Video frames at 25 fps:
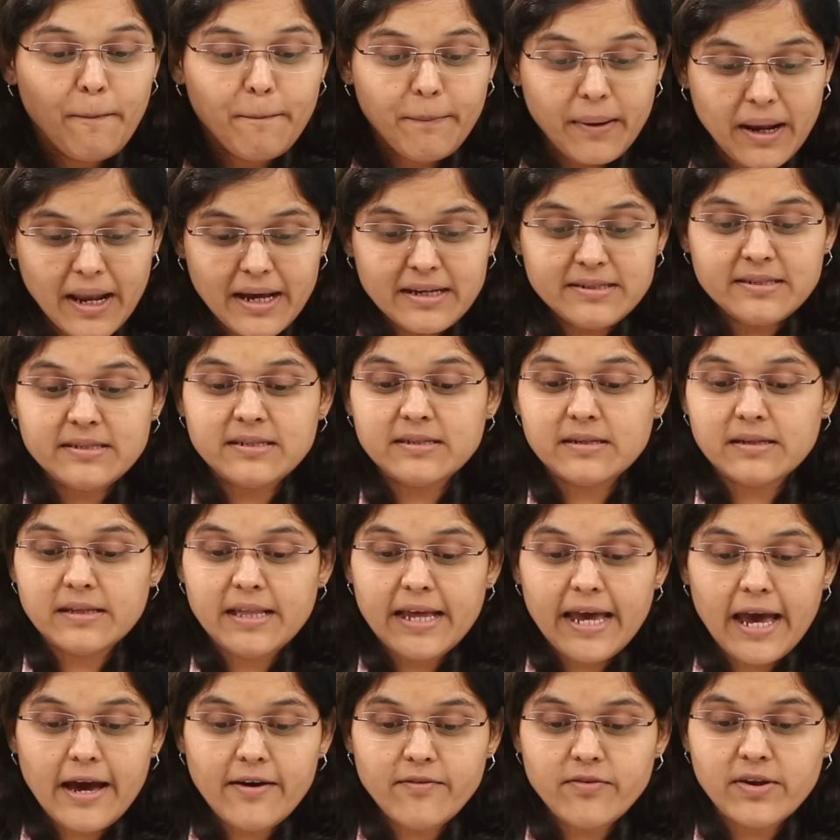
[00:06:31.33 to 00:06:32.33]
Plus,
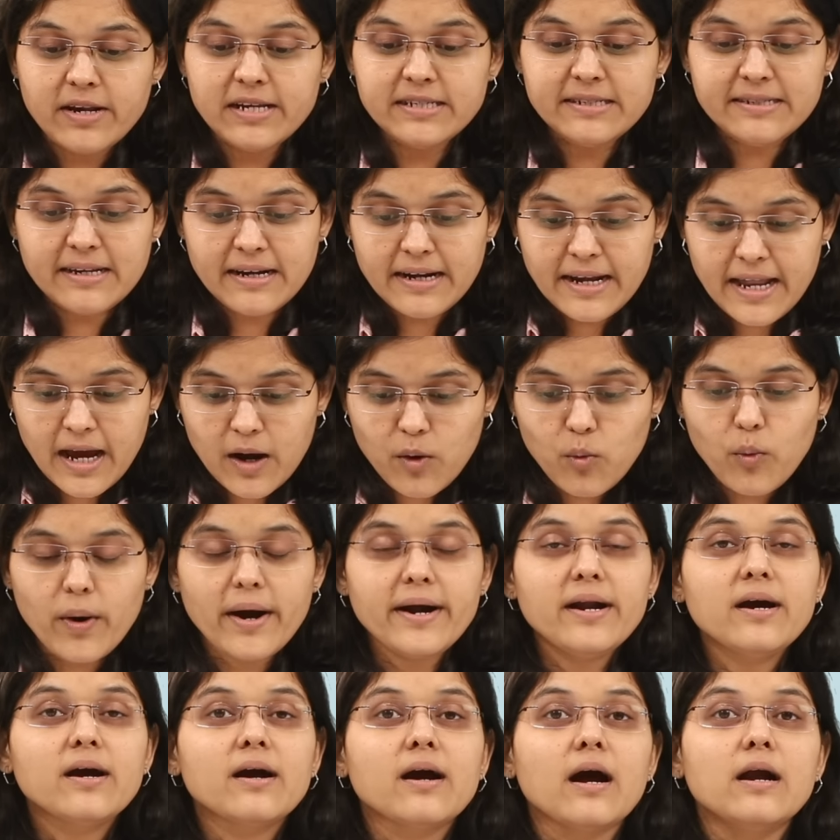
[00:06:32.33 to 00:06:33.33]
they have recently
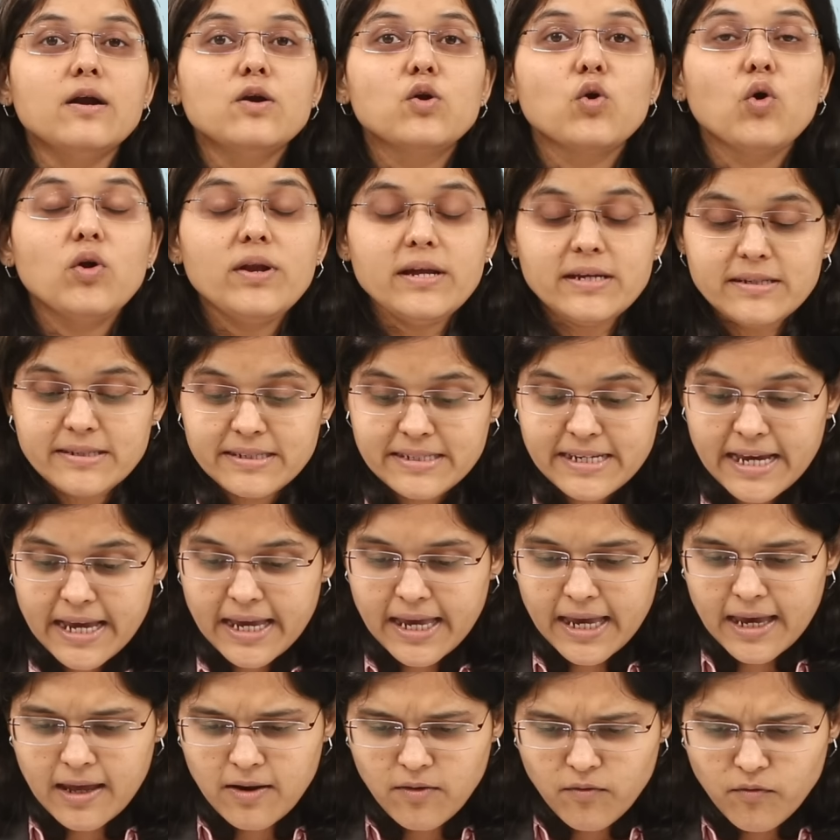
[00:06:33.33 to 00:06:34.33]
acquired a controlling
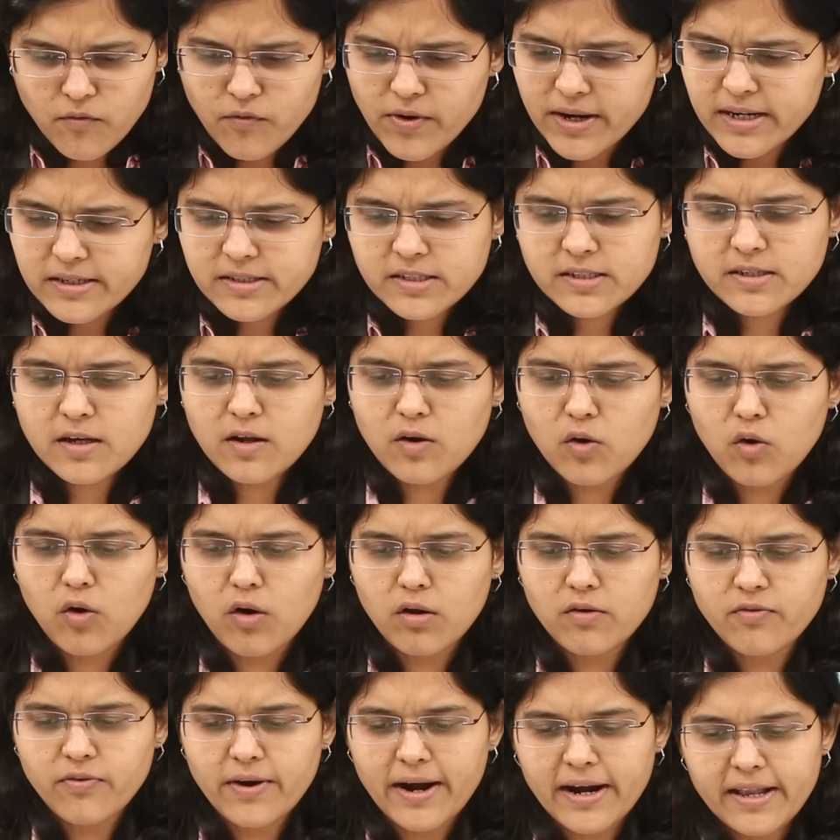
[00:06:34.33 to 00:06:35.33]
stake in Windsor
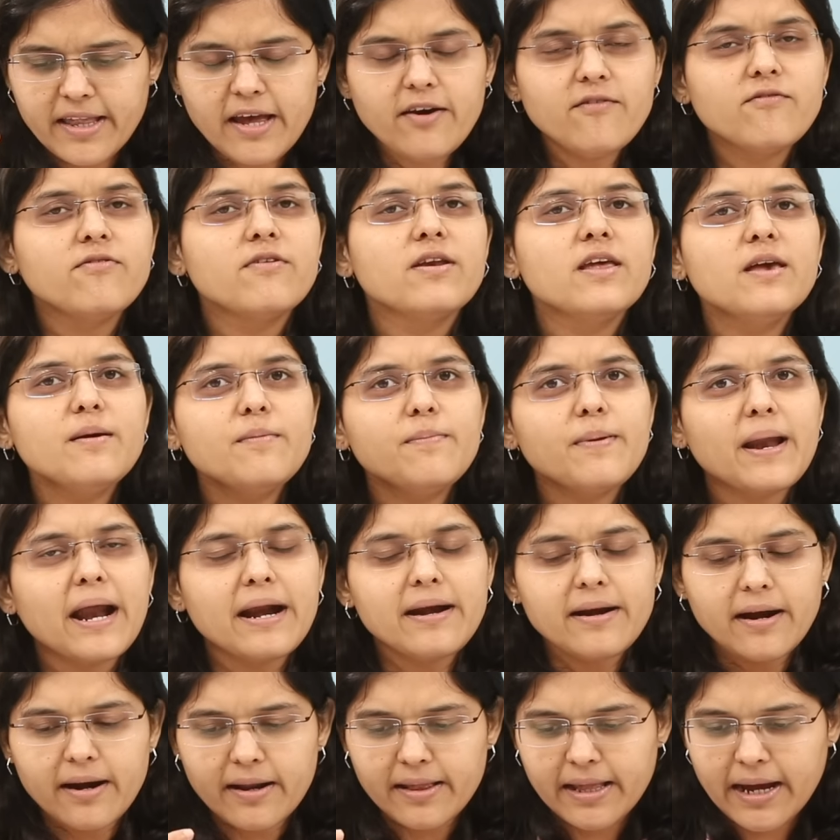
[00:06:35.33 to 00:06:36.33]
Golf, and they have
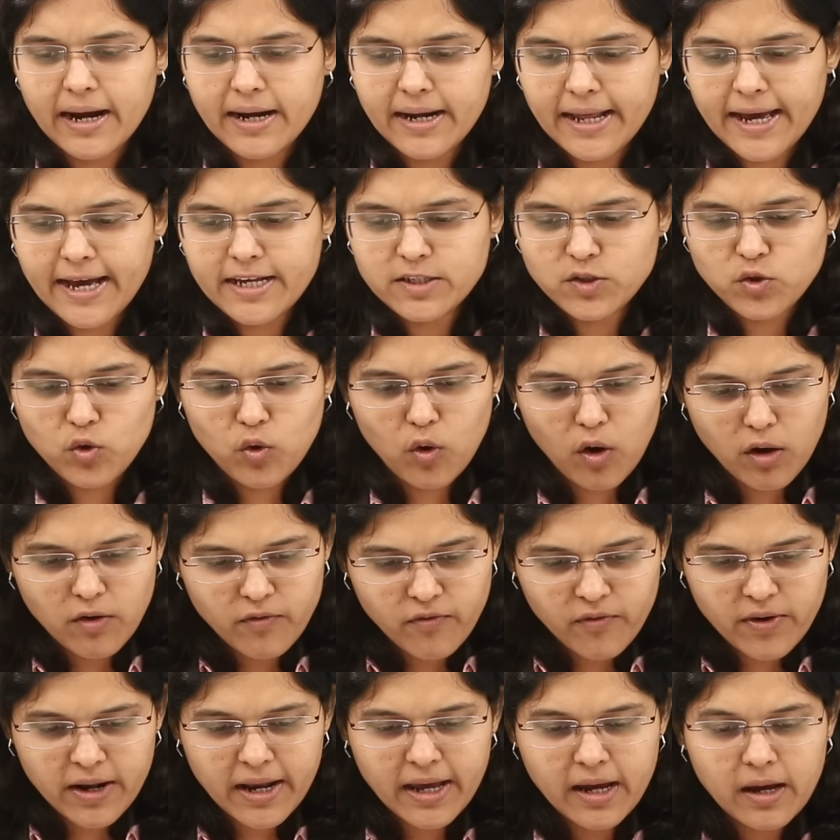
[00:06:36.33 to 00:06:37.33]
rebranded that as
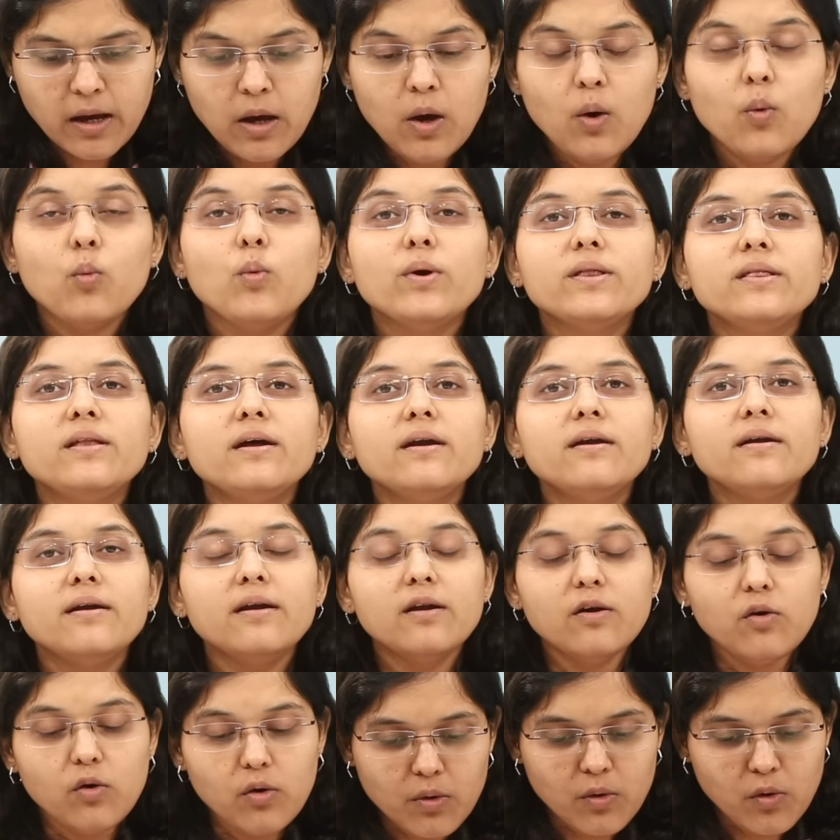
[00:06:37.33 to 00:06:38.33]
Golf Click with the
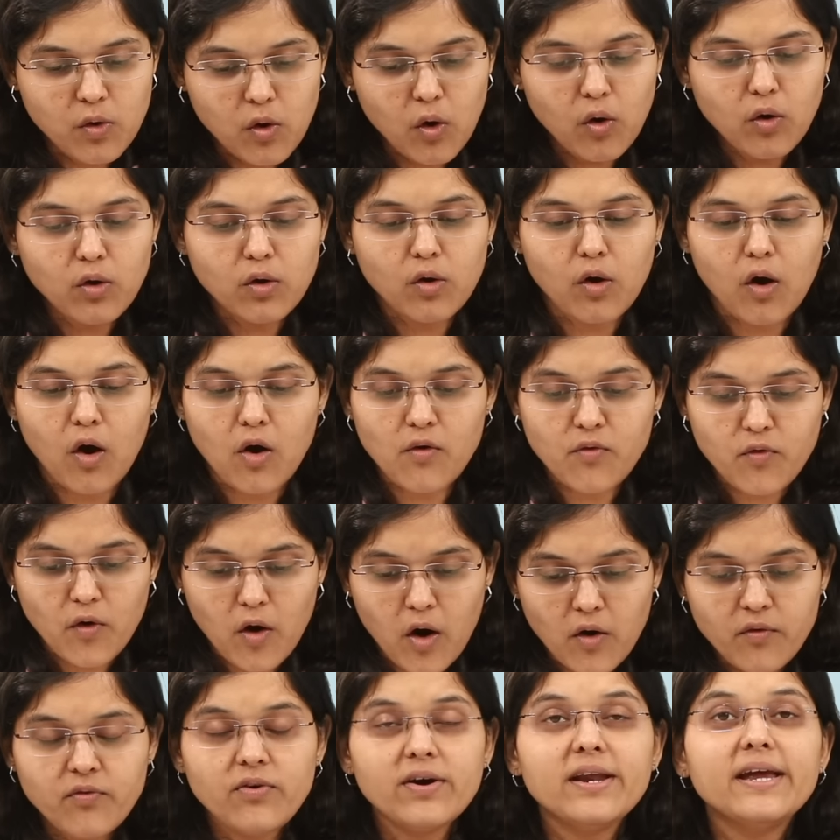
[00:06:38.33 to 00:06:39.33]
goal of
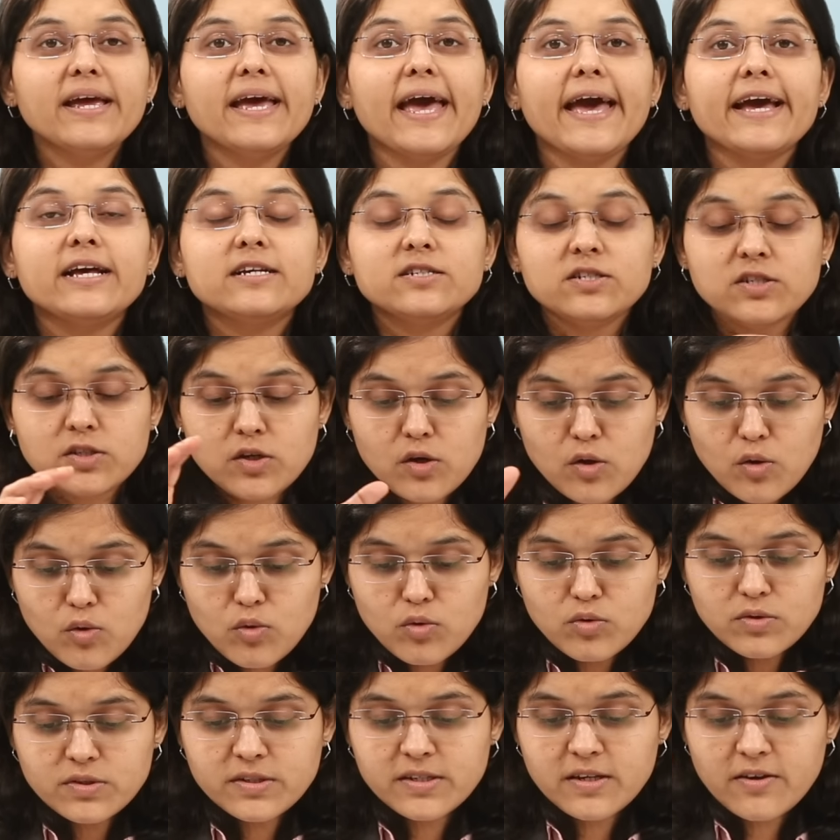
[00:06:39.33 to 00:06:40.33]
offering
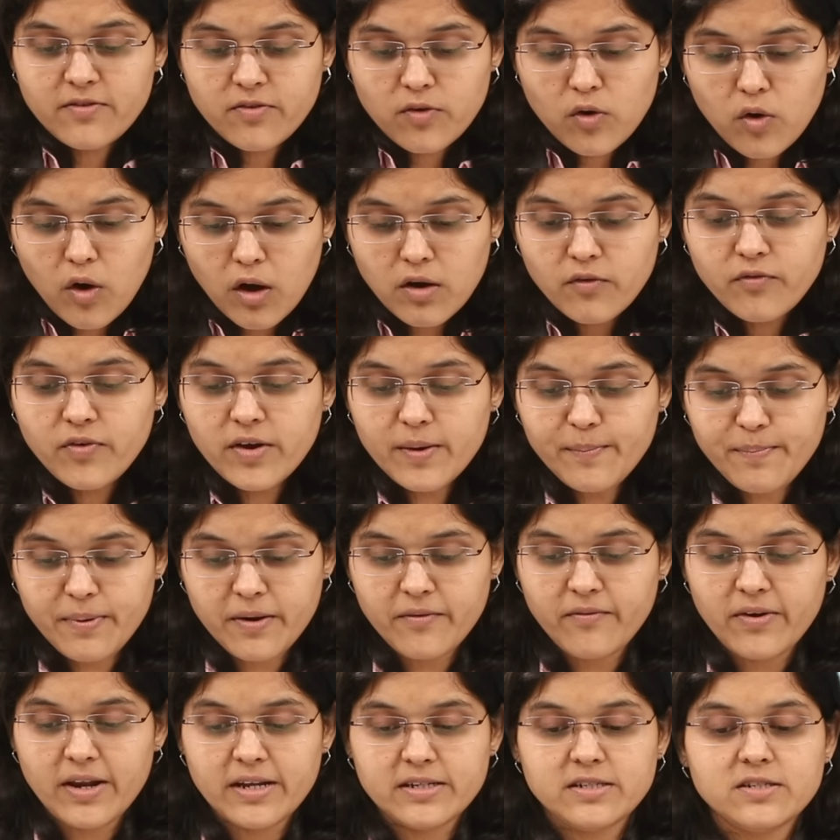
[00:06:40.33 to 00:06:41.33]
exclusive golfing
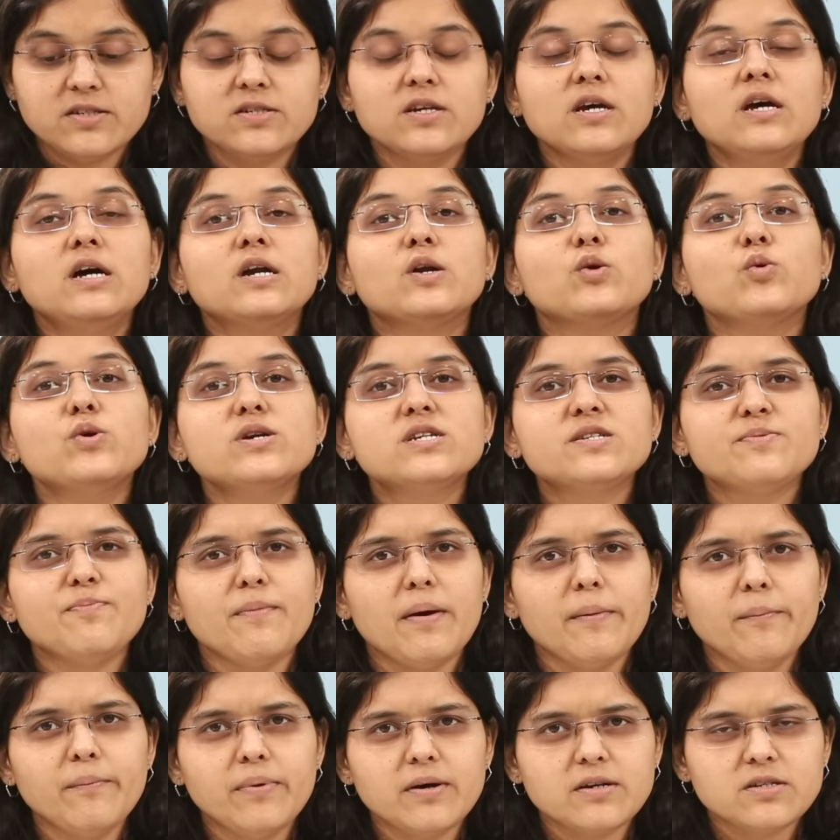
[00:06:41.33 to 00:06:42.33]
privileges to its
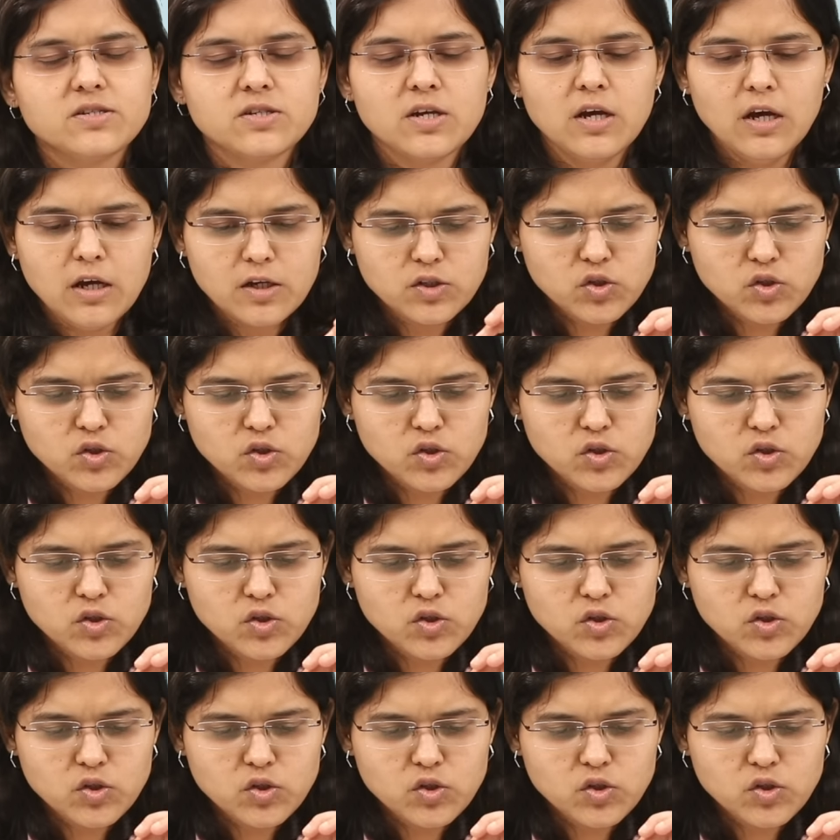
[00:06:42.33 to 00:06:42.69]
members.